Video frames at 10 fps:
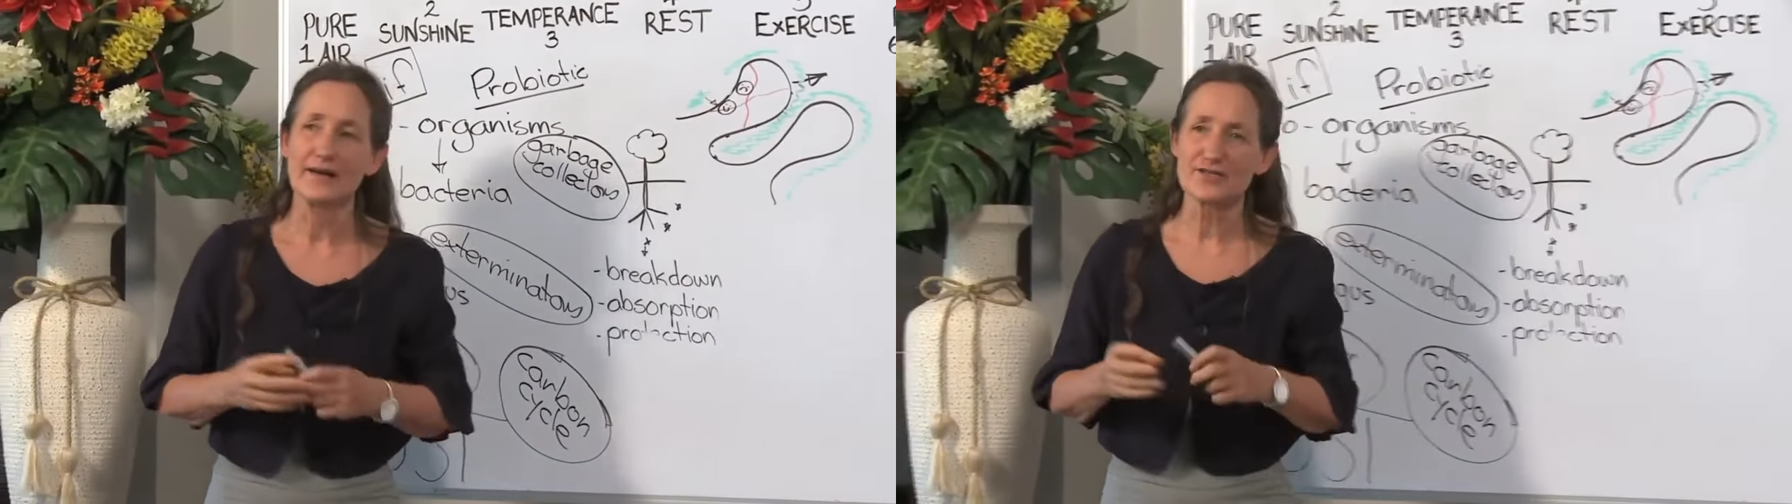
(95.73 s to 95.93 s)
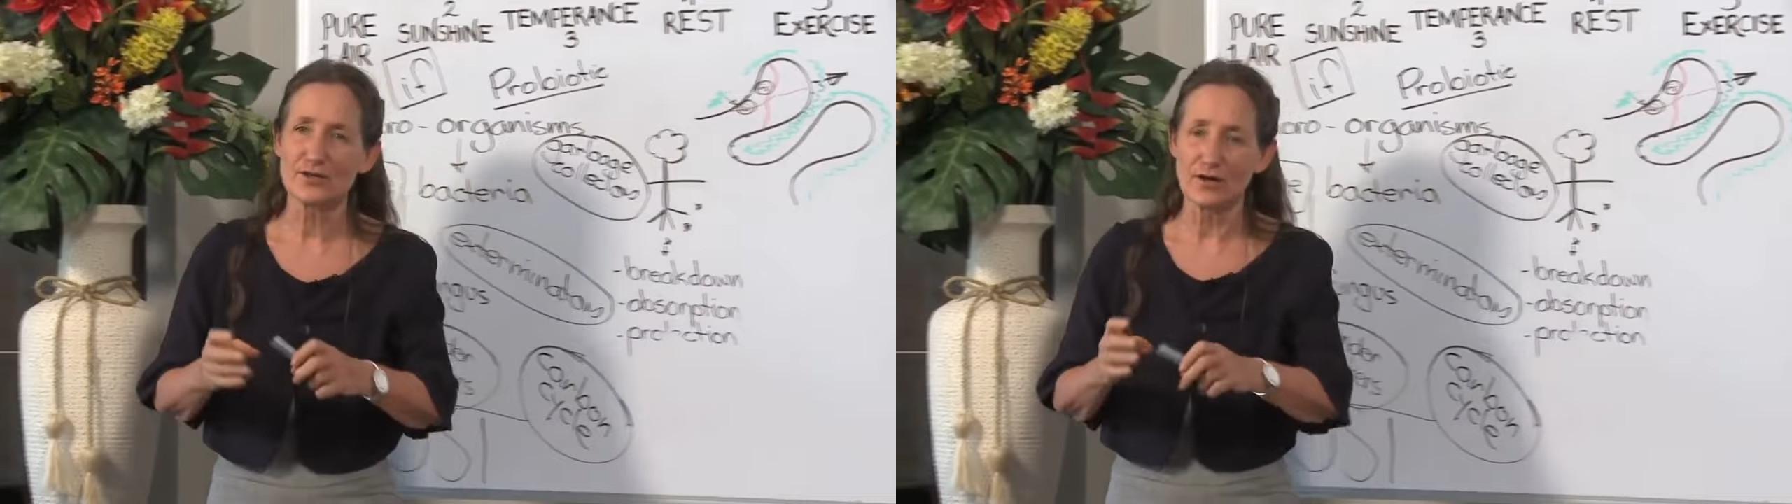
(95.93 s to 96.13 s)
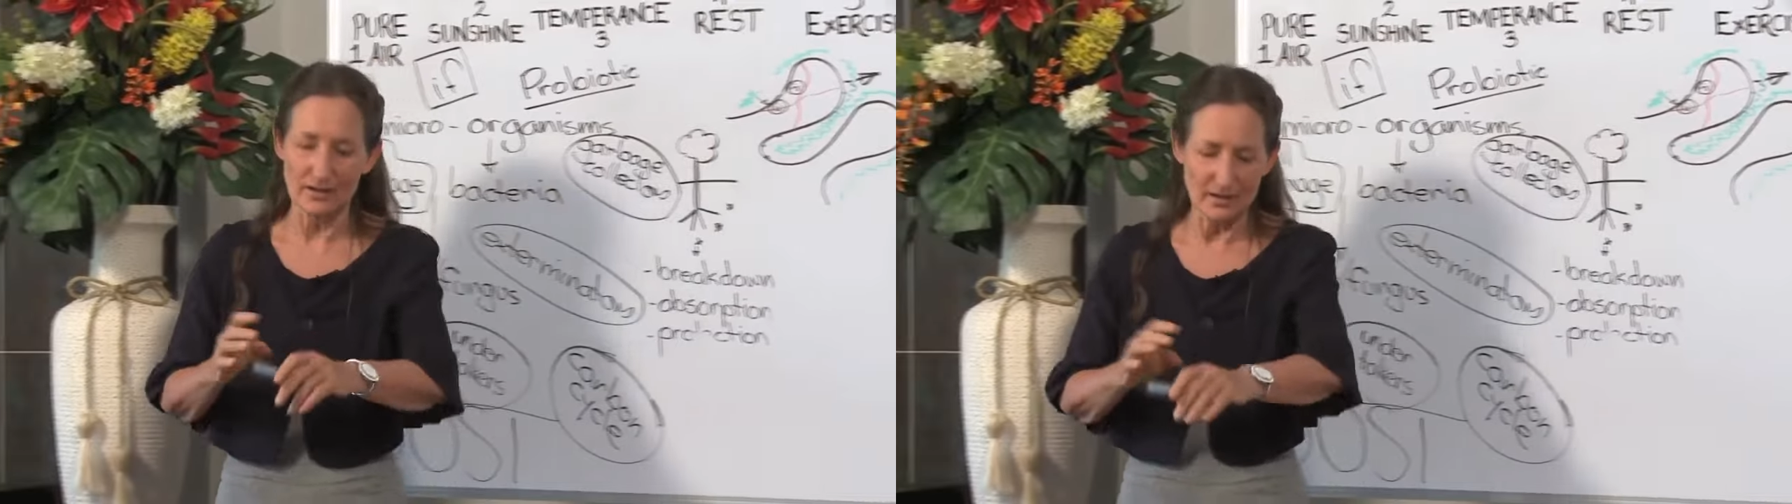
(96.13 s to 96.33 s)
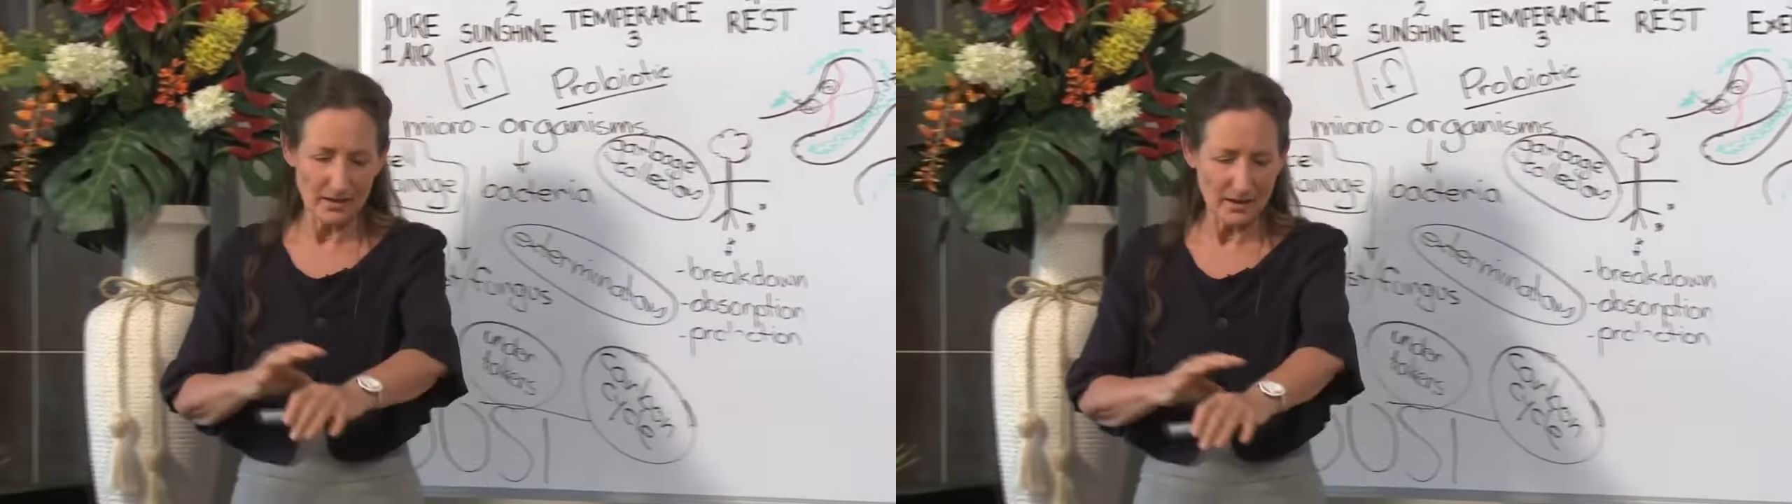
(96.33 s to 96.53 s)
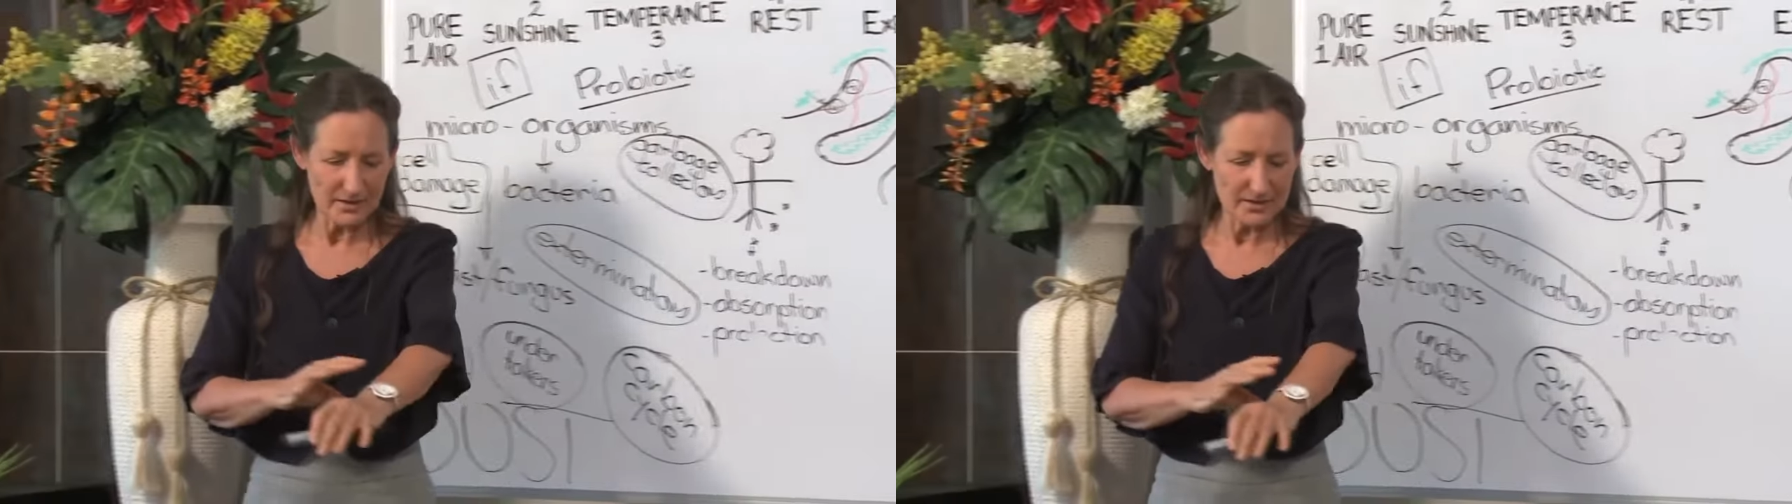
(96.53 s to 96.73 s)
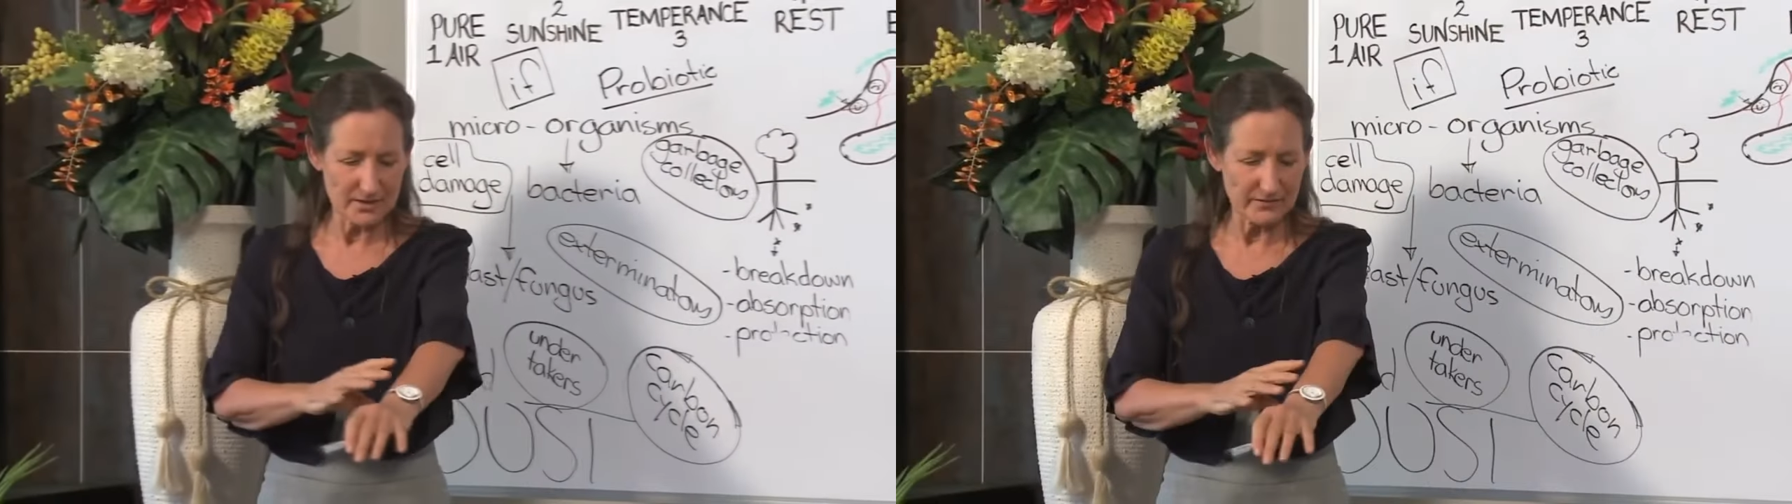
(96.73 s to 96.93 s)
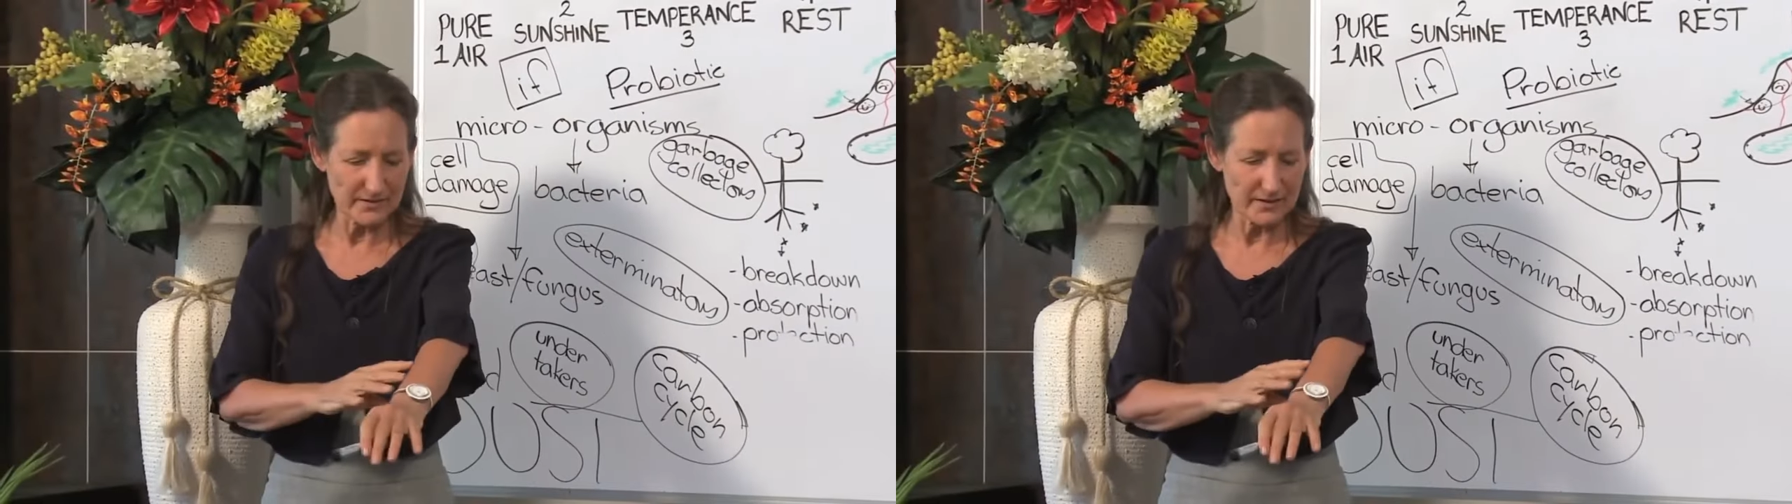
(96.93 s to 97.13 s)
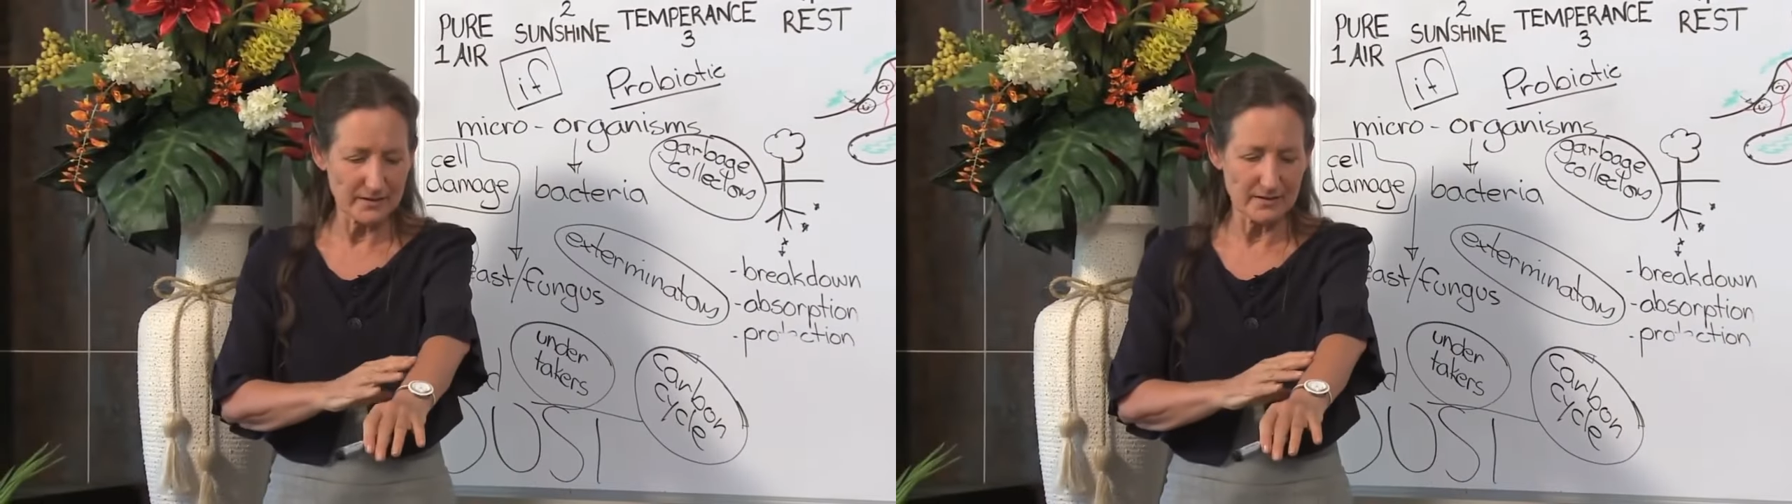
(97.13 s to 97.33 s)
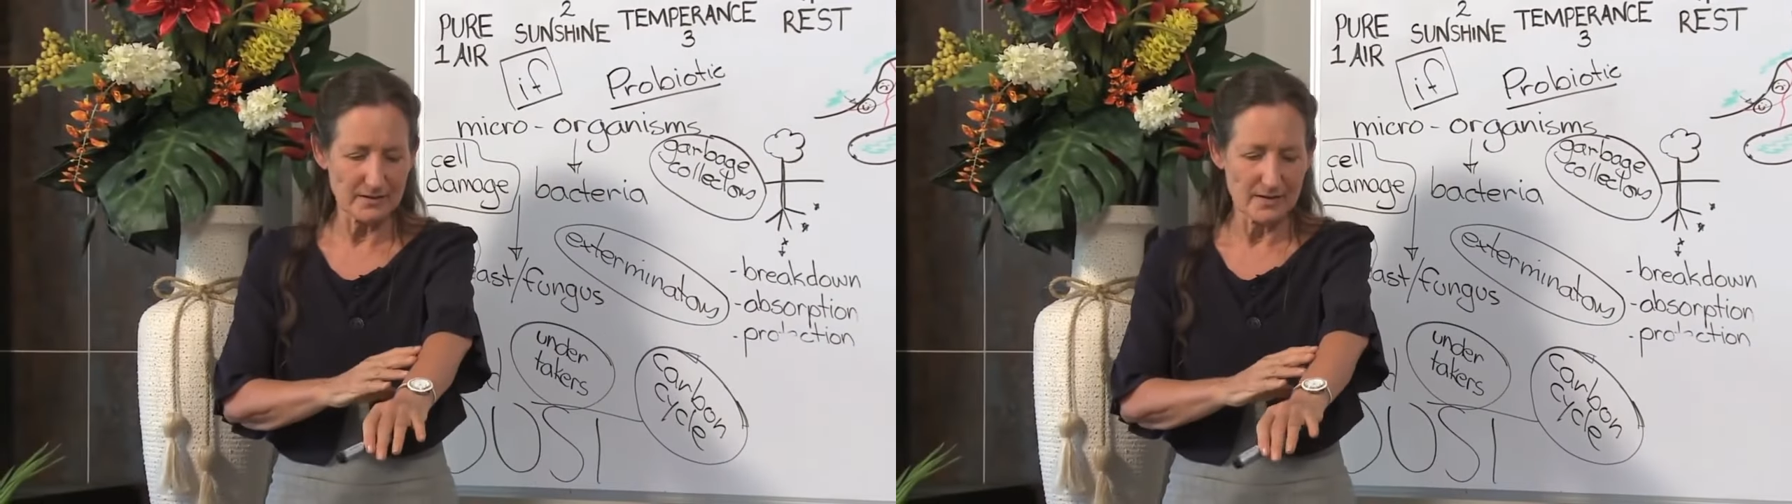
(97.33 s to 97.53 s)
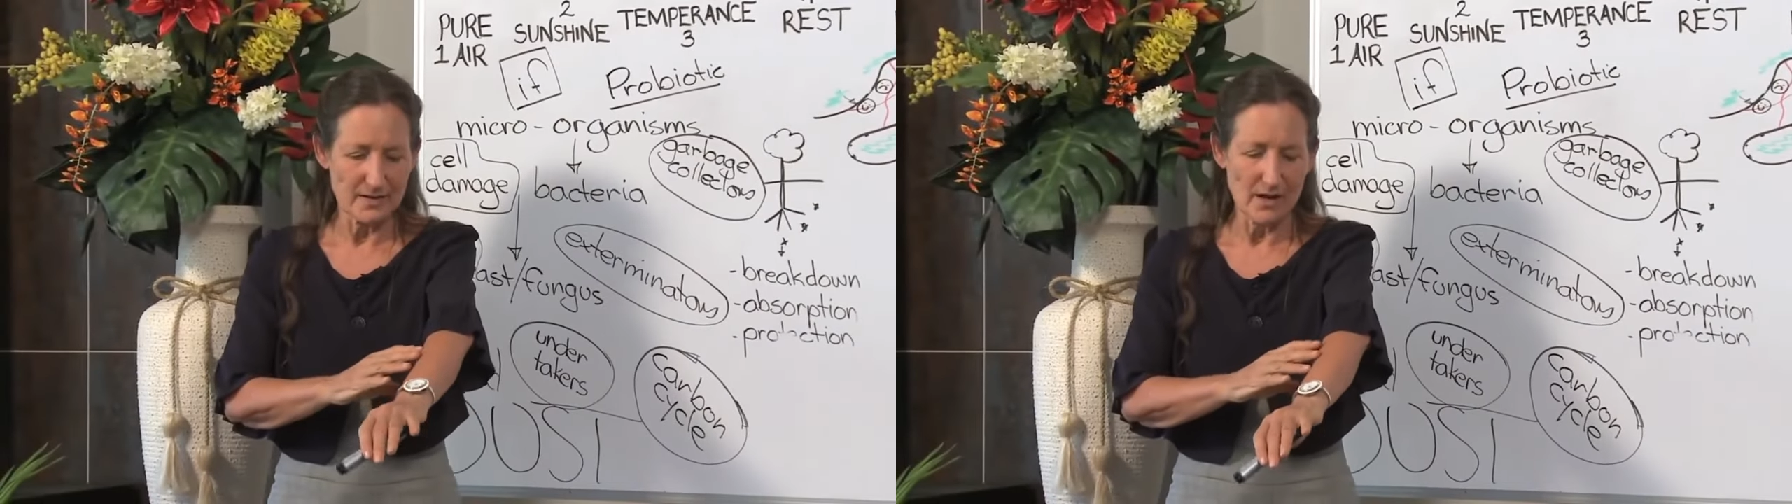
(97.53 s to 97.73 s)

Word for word: and it's got lots of little